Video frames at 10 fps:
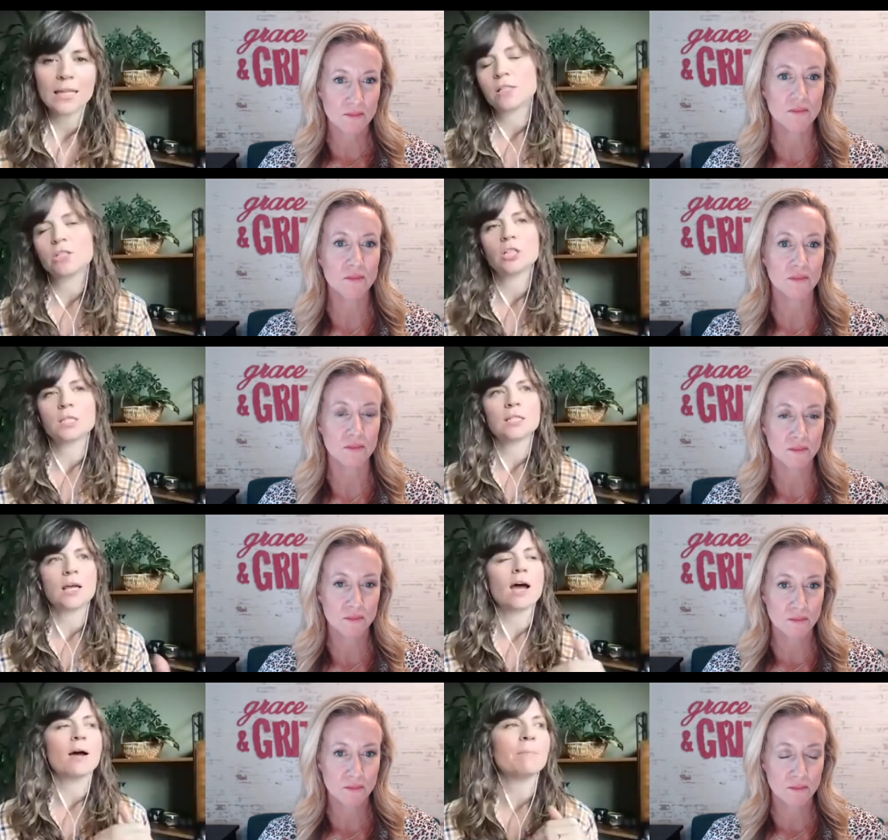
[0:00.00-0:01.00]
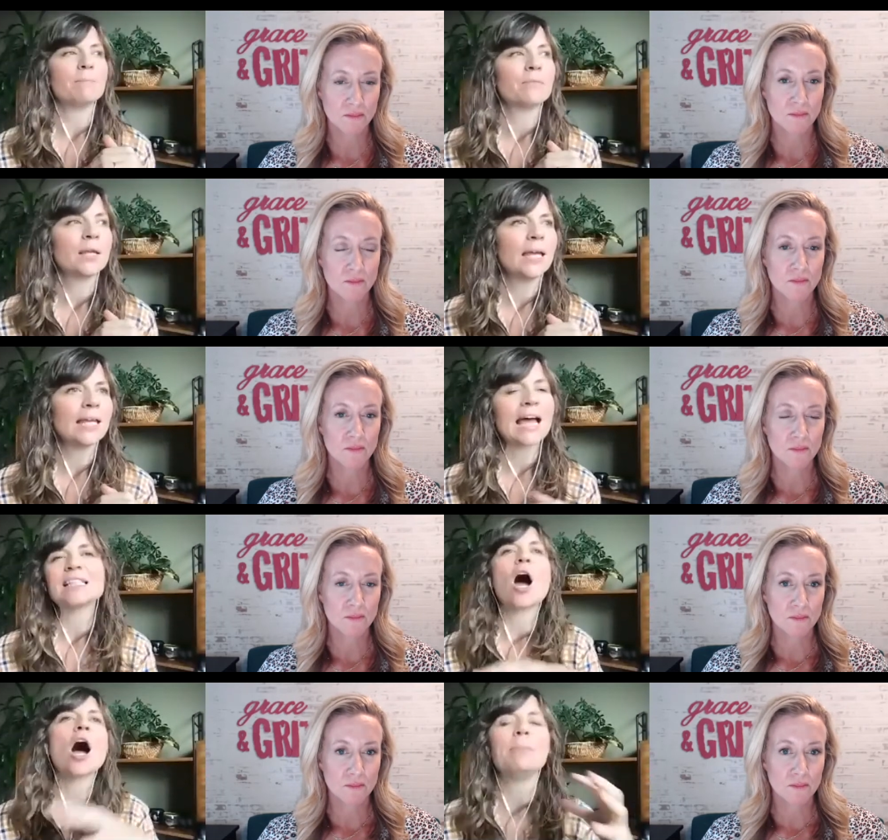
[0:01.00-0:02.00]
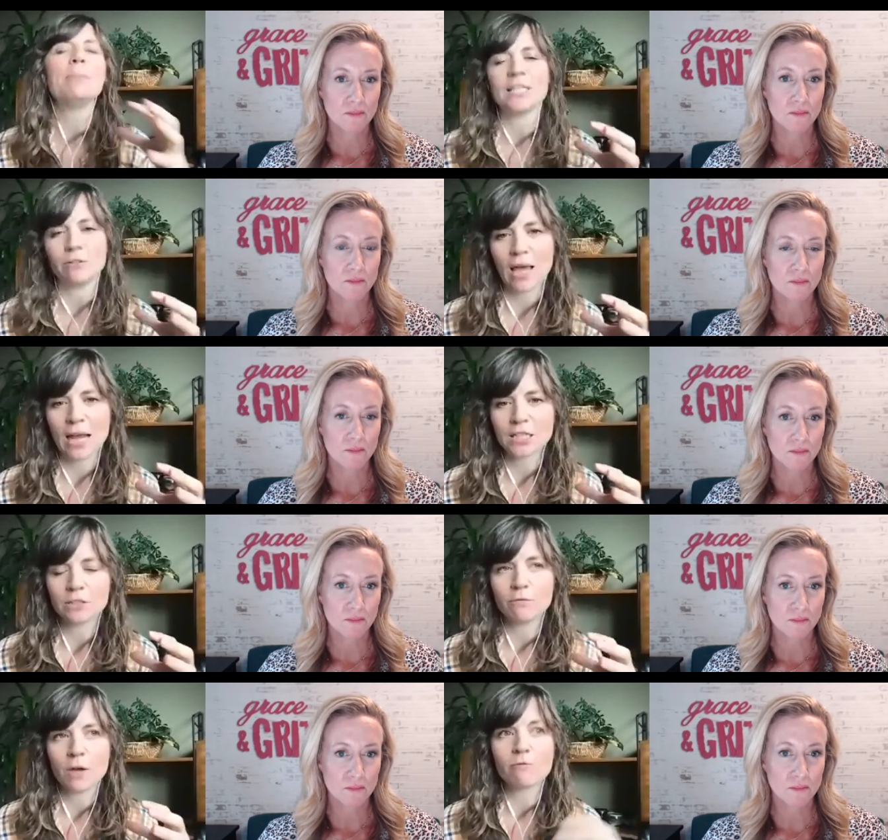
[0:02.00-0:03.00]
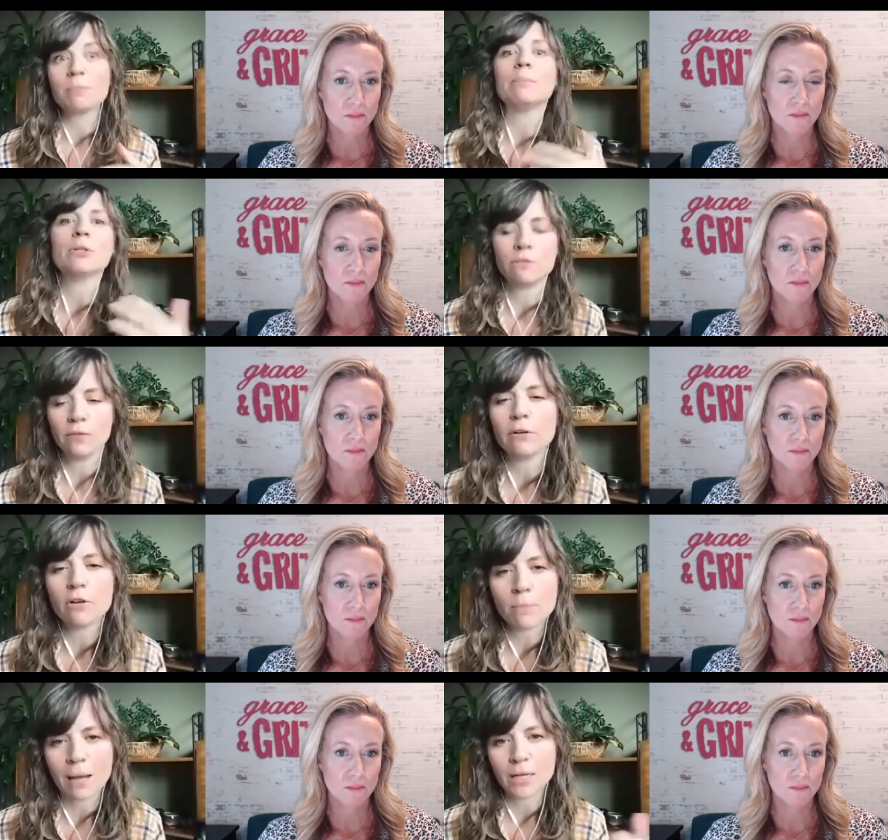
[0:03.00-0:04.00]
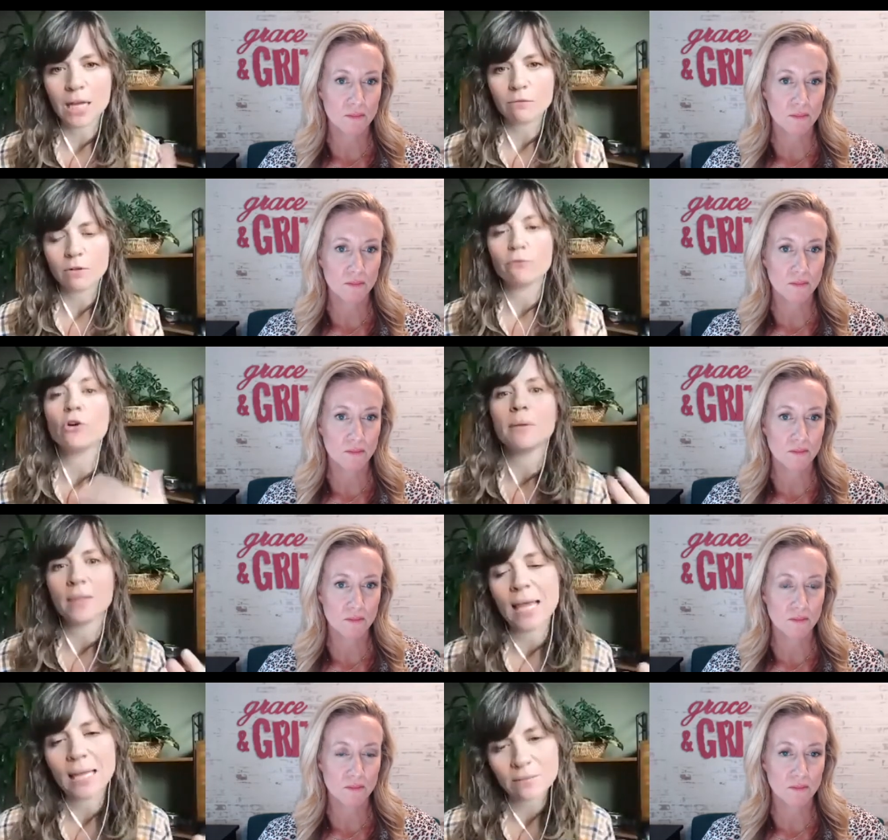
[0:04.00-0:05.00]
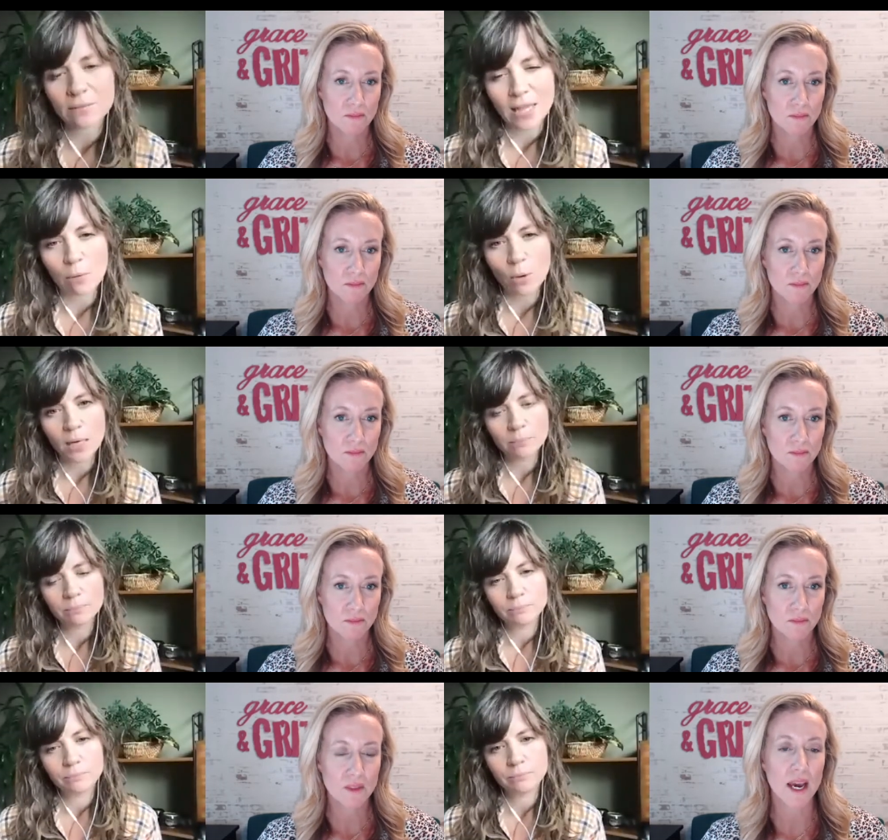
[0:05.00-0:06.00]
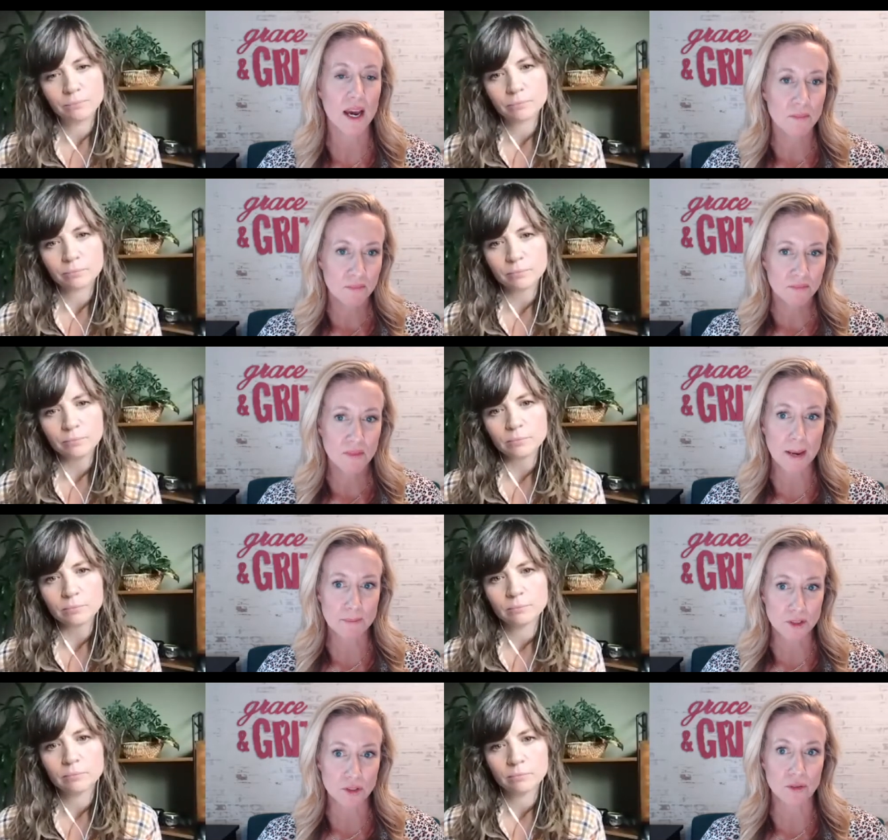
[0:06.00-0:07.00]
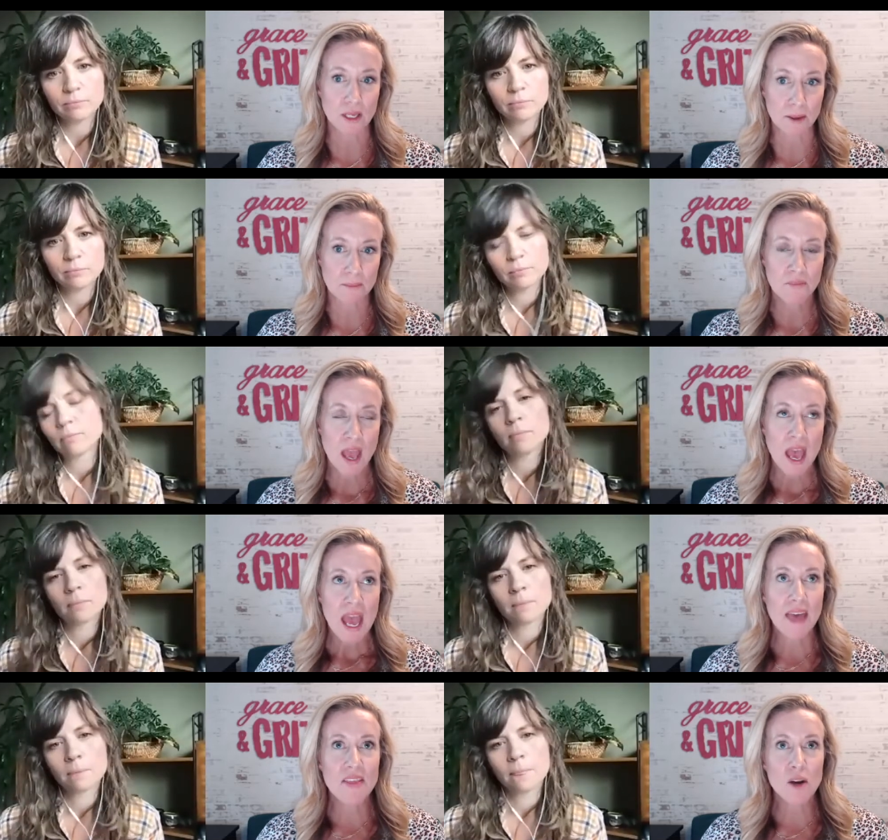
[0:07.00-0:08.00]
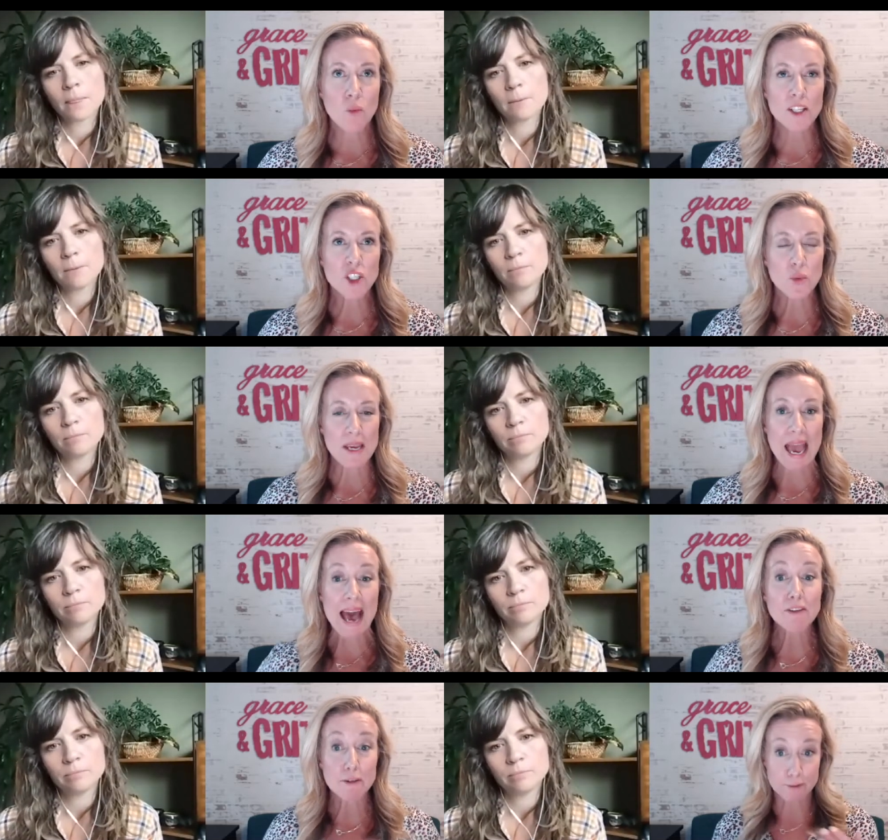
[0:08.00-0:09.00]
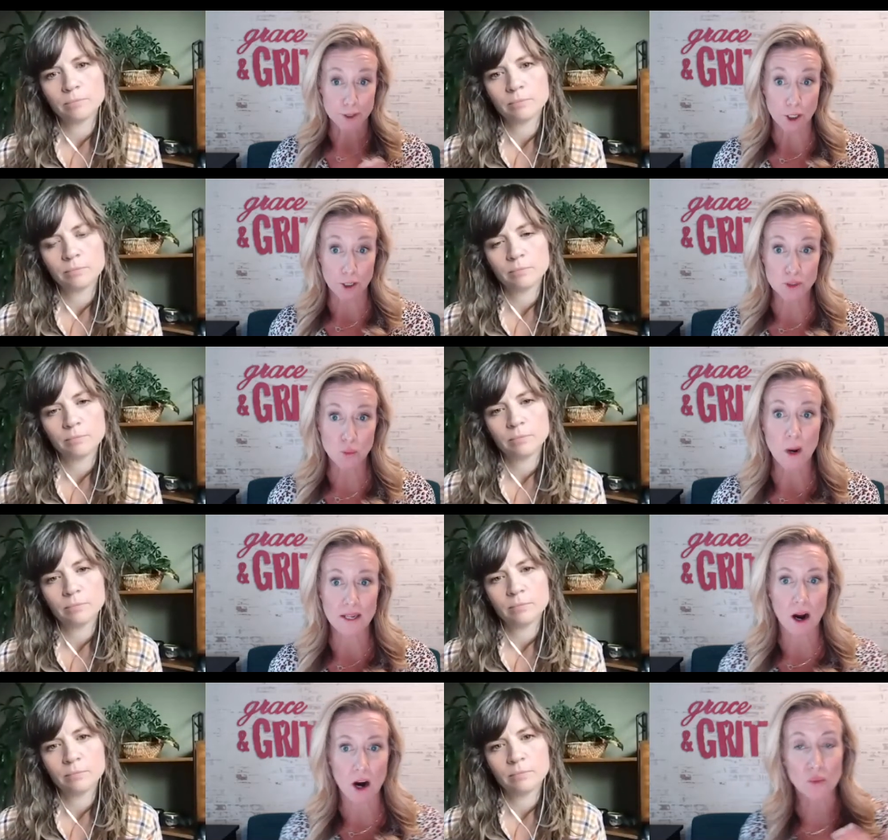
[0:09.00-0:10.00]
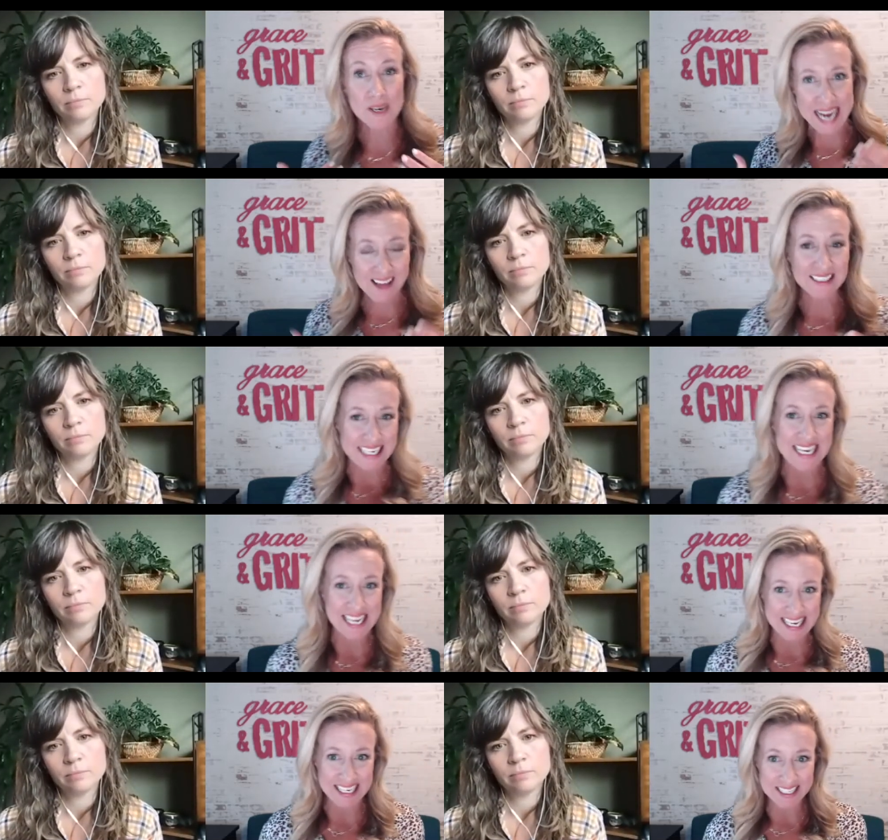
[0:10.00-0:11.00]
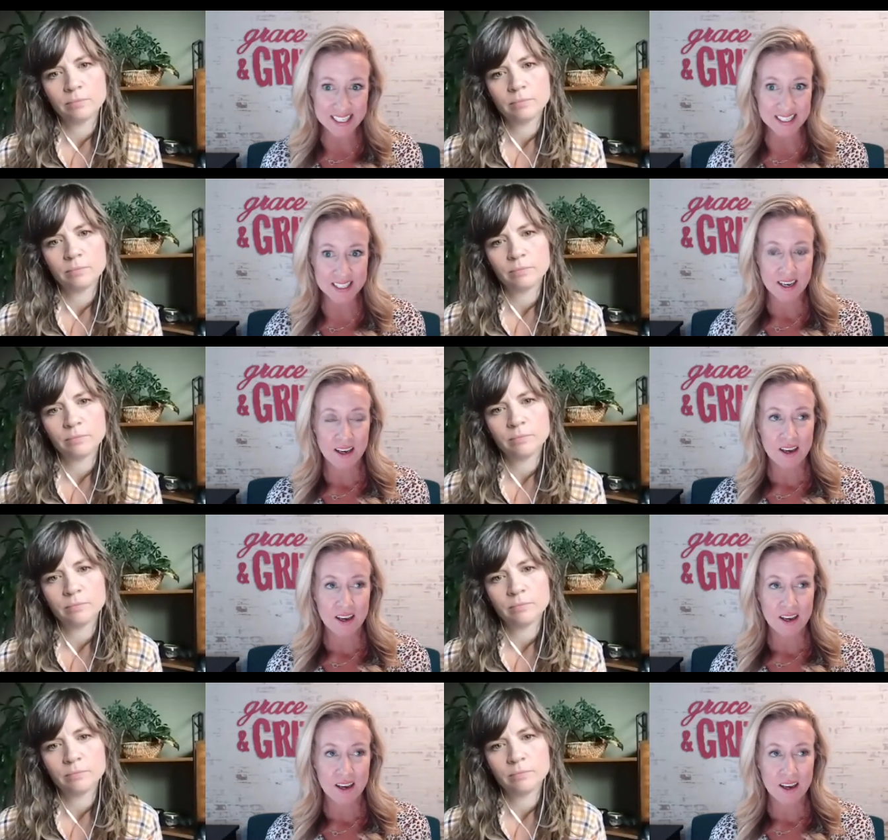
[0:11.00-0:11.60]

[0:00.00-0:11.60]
Speaker 1: it's just um, it has the opposite effect of of people's fear about kind of affirming the negative in that way.
Speaker 2: Yeah, absolutely. And then once we have affirmed what our reality is